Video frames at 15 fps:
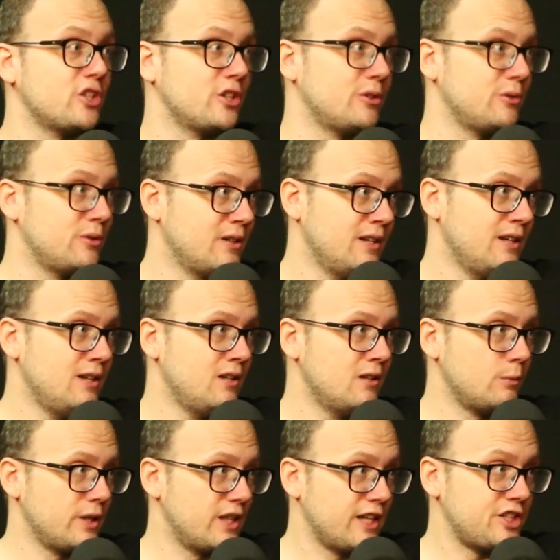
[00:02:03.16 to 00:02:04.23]
do
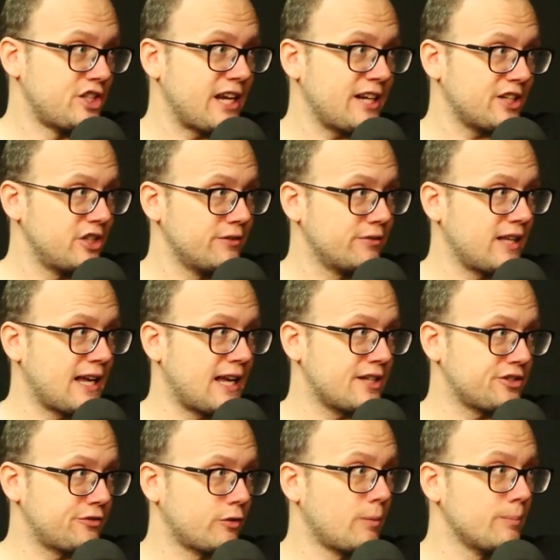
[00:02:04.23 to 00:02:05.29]
with an injection of
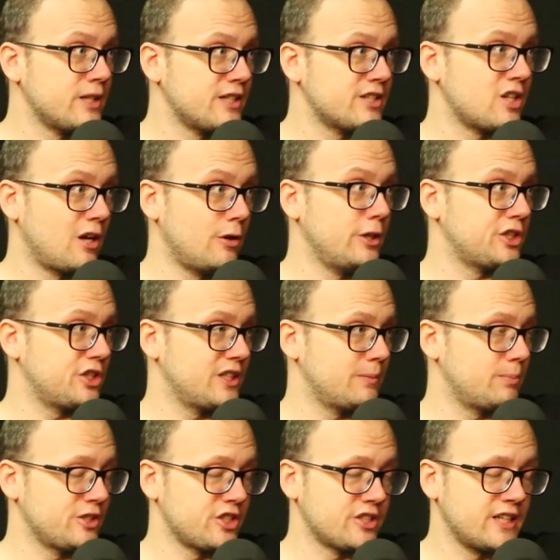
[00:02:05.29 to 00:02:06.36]
cash from this
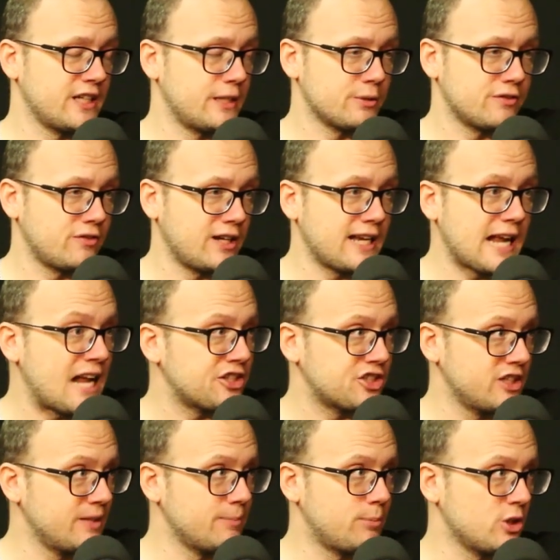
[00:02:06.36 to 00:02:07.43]
ownership. I just think it was
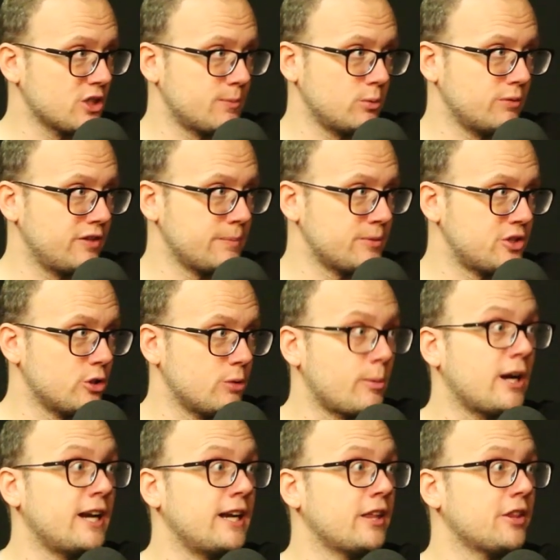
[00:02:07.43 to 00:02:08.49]
financially impossible for them to do it
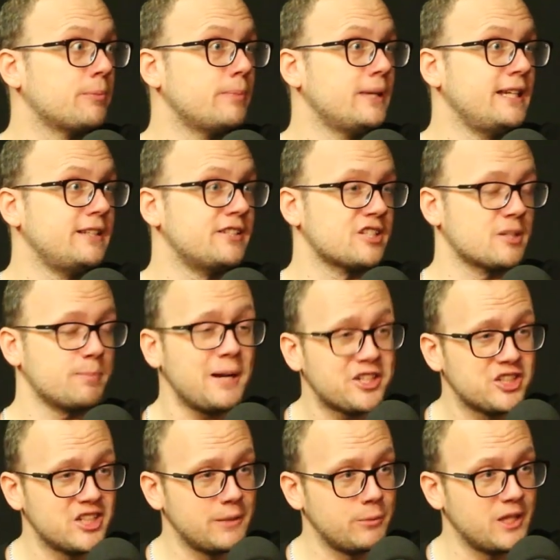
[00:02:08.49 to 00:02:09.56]
by any other means,
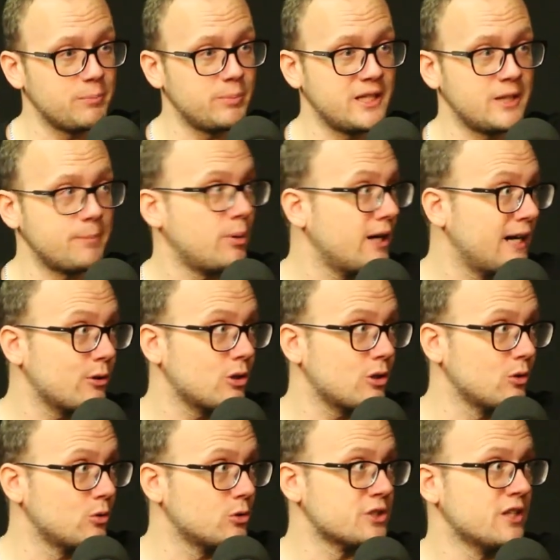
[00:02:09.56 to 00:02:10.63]
especially with it being a buyout
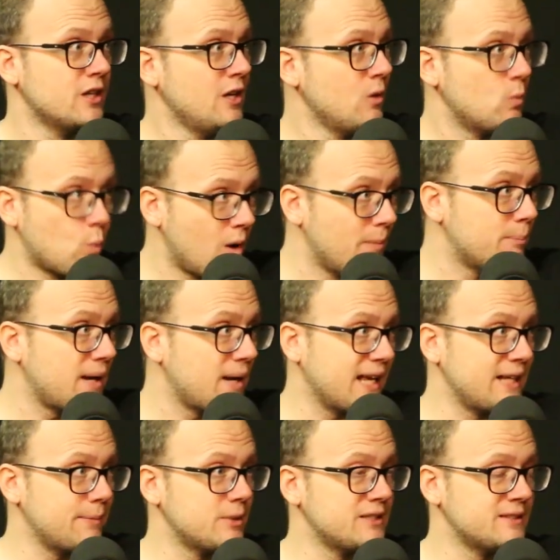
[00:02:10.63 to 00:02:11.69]
clause, one
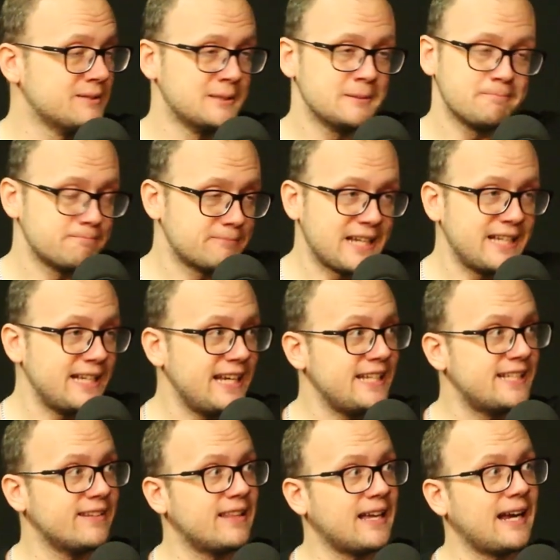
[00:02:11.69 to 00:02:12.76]
payment. They
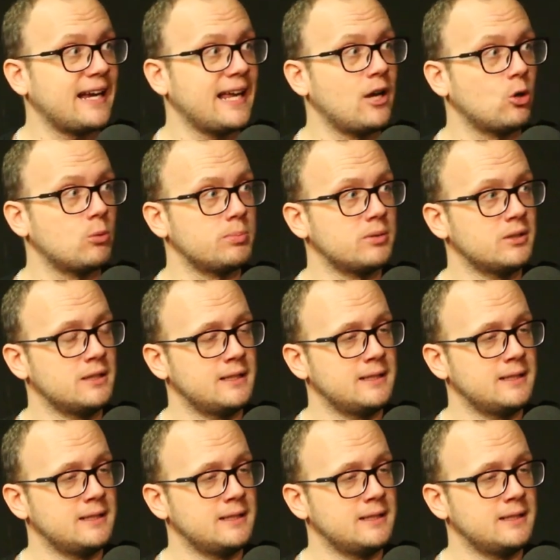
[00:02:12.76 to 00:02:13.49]
needed that help.